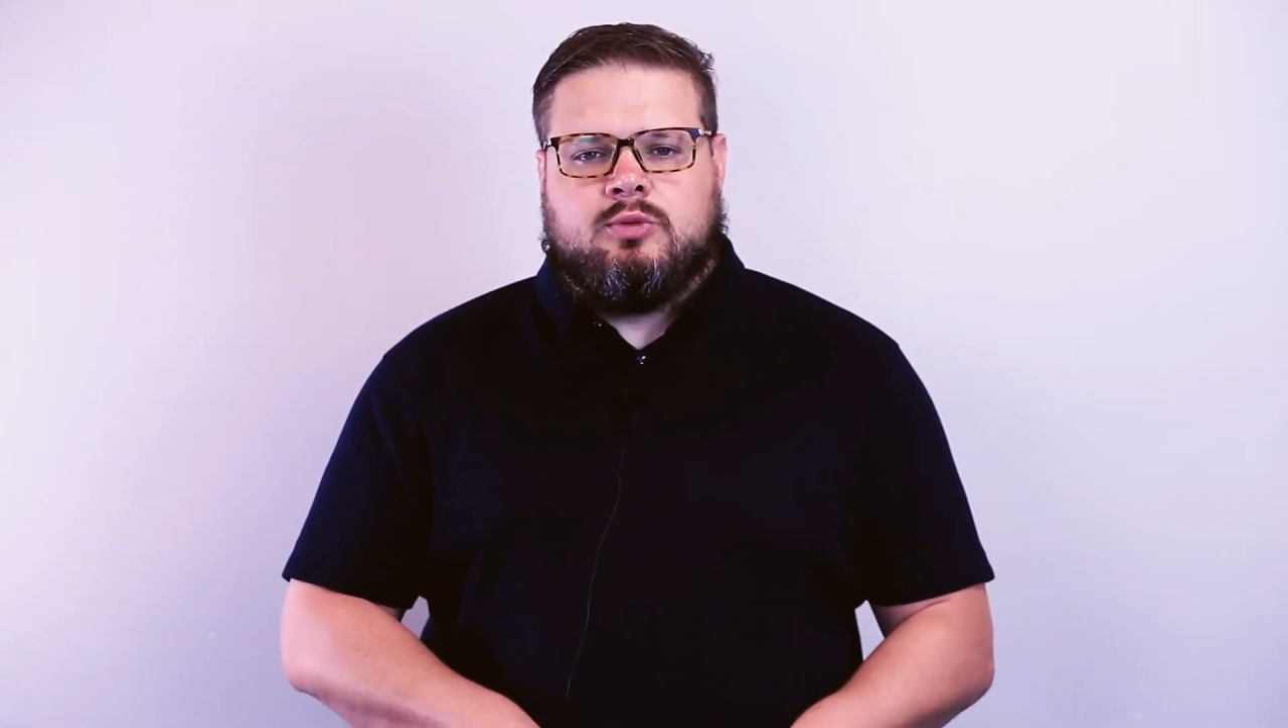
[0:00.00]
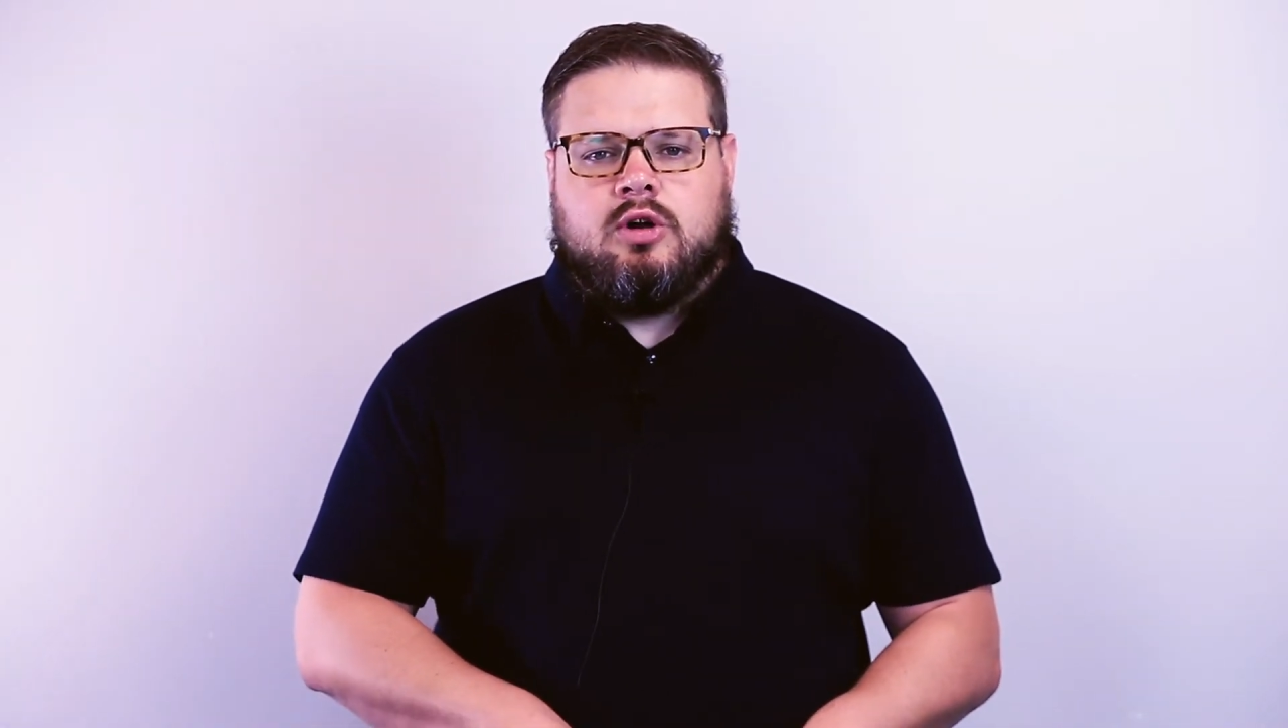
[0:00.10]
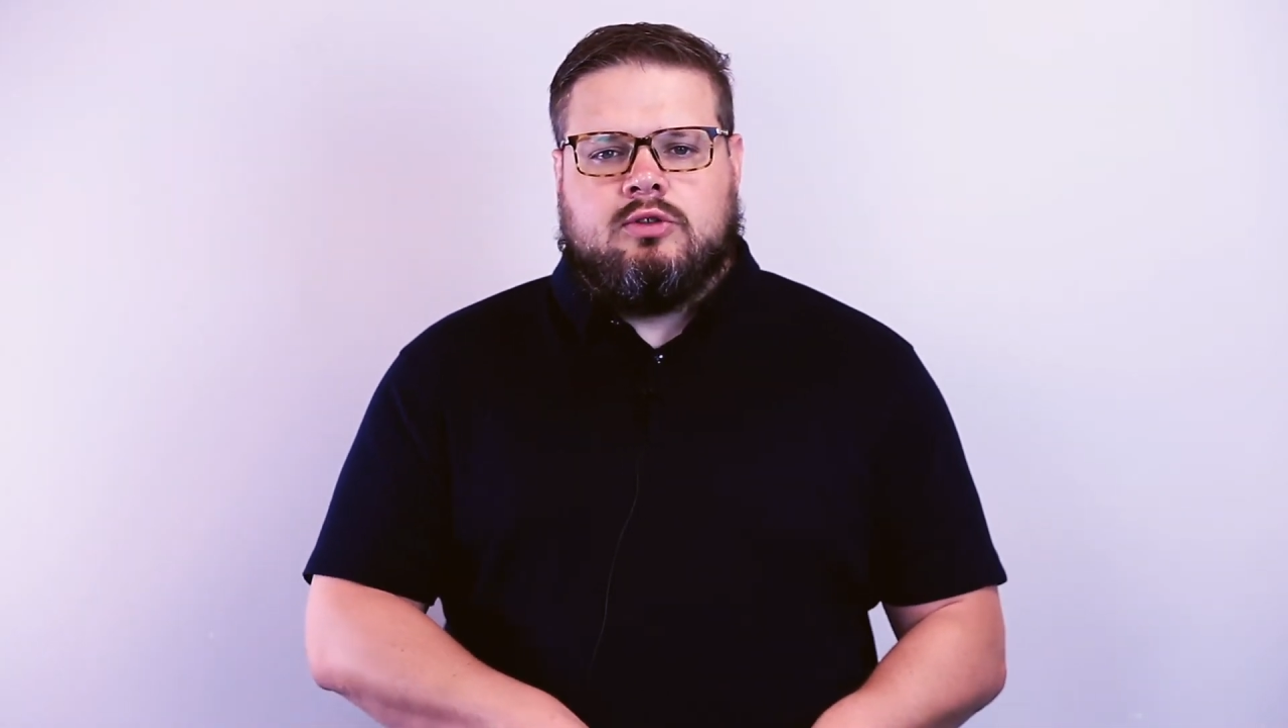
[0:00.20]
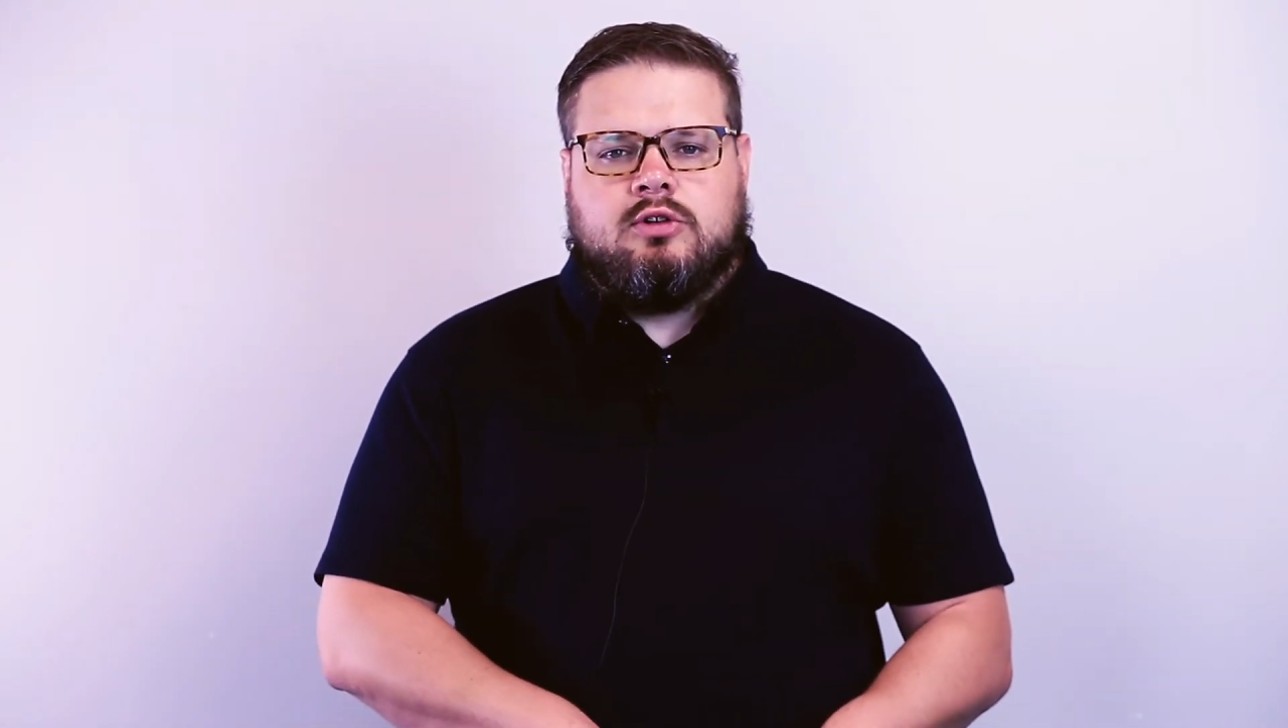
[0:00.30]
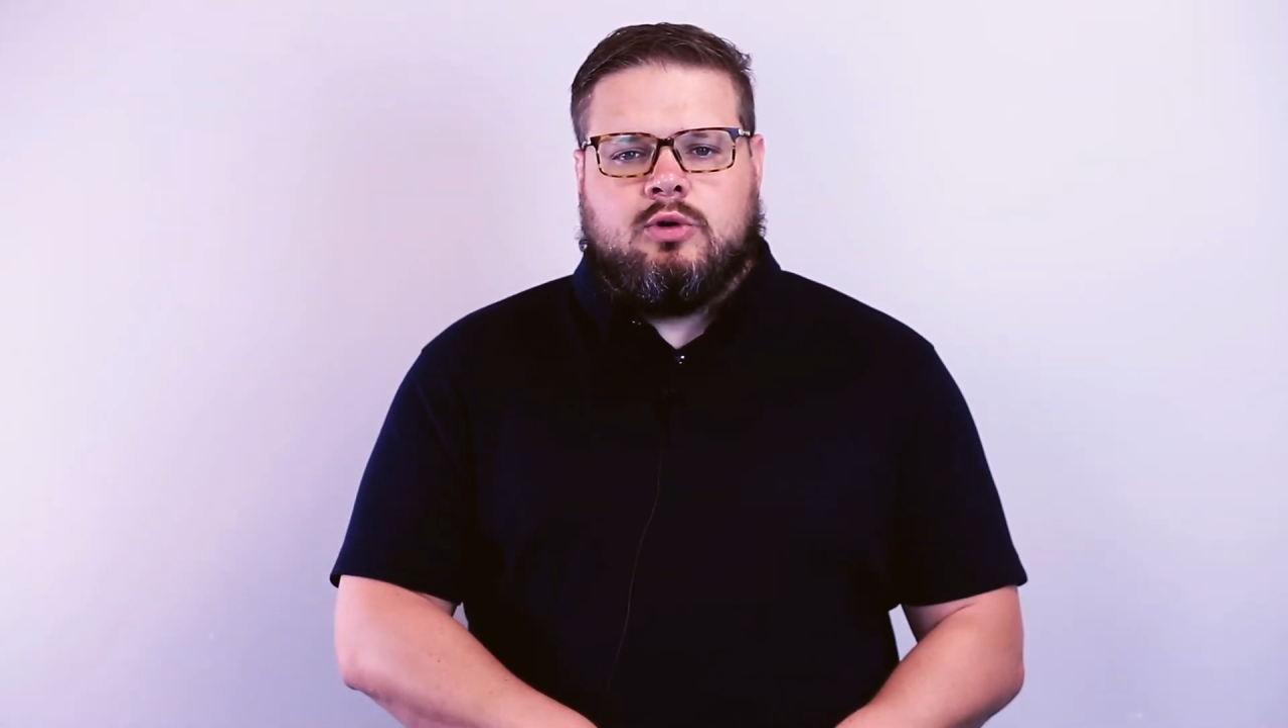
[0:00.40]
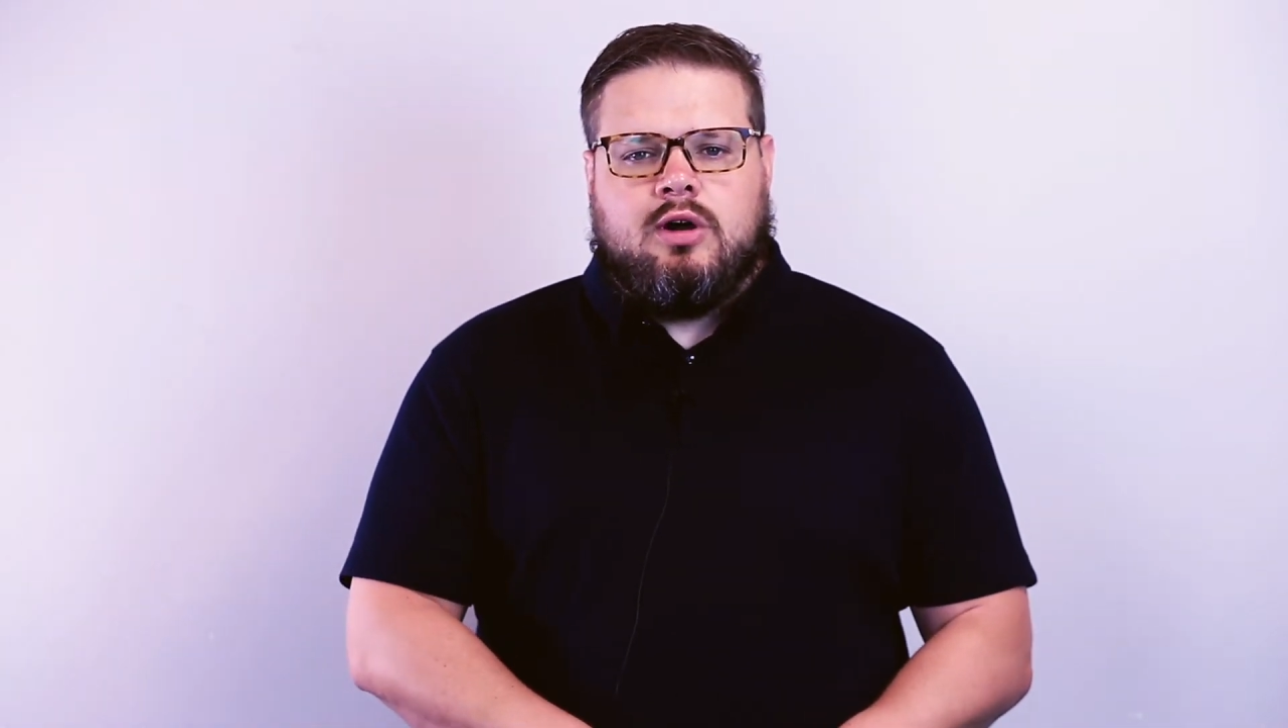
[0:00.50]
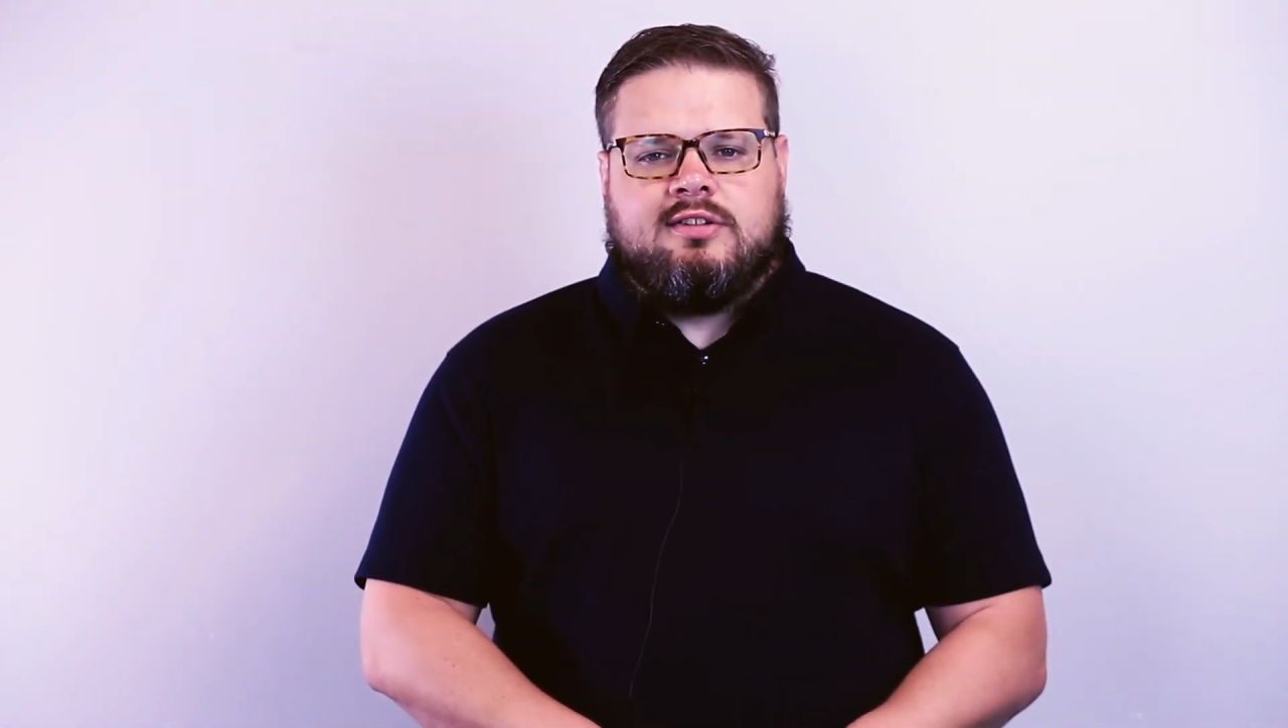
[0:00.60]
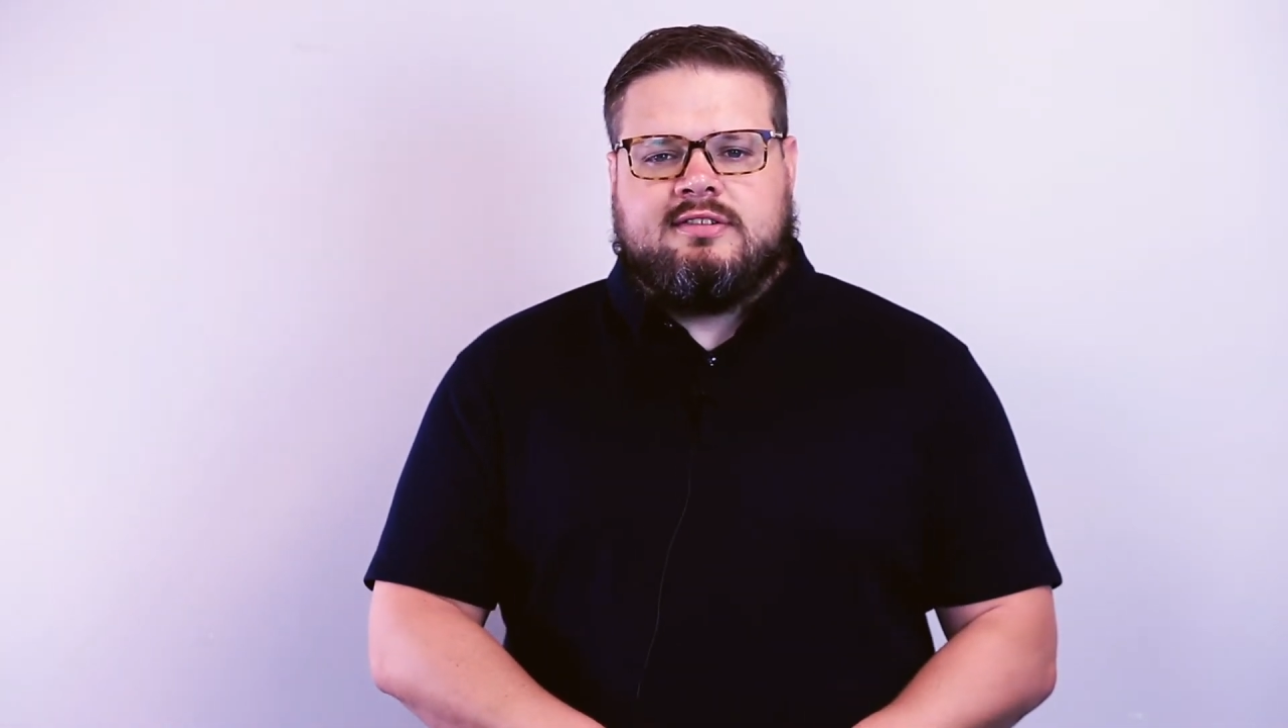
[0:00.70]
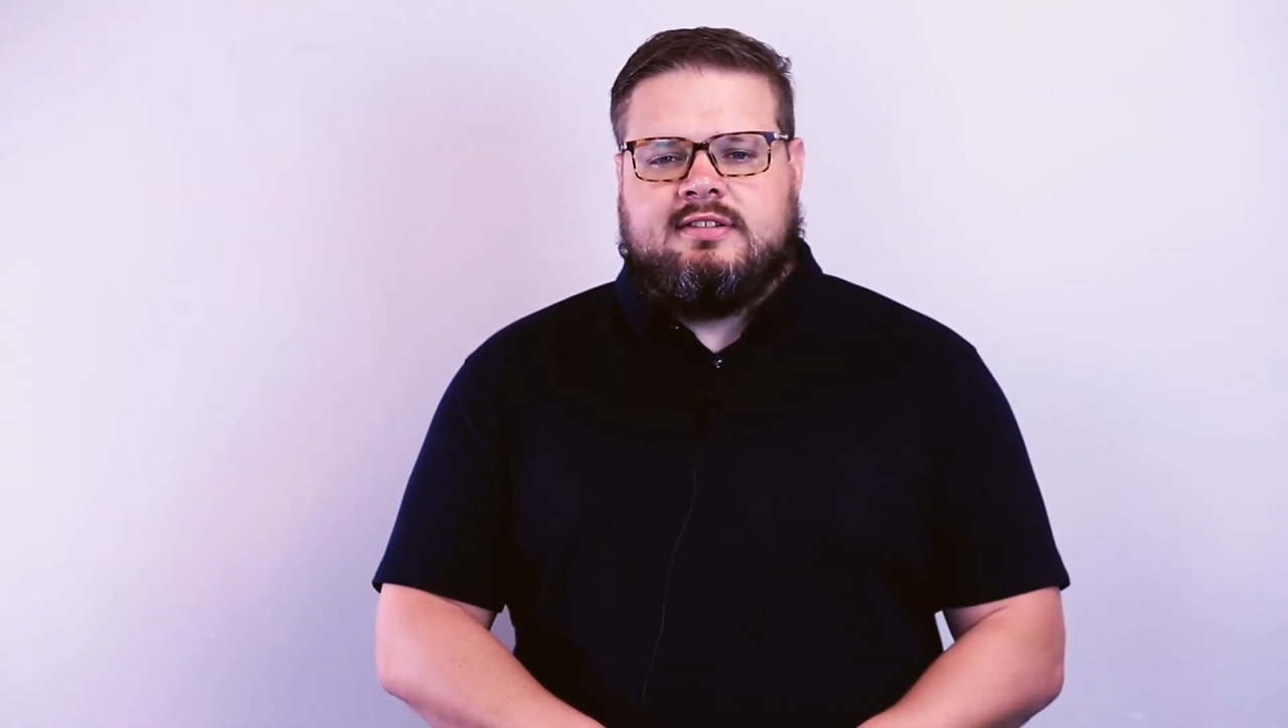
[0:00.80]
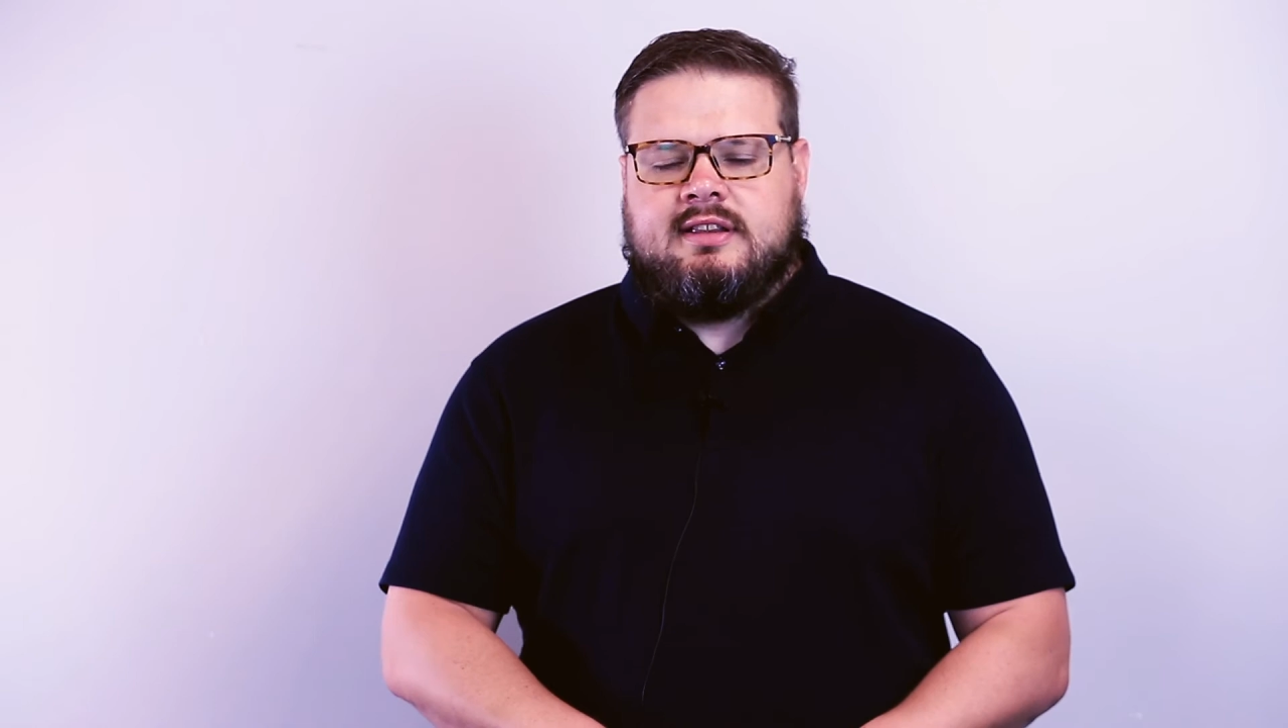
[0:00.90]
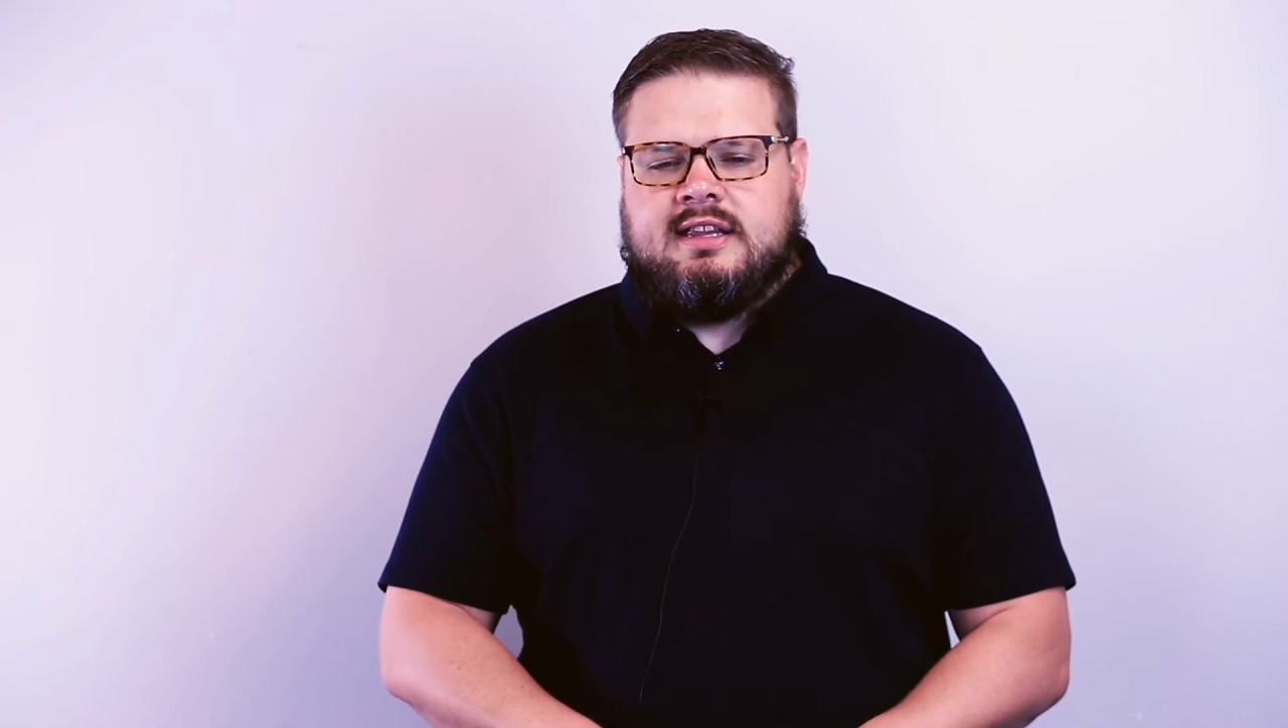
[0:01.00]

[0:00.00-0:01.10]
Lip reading: work on the cross to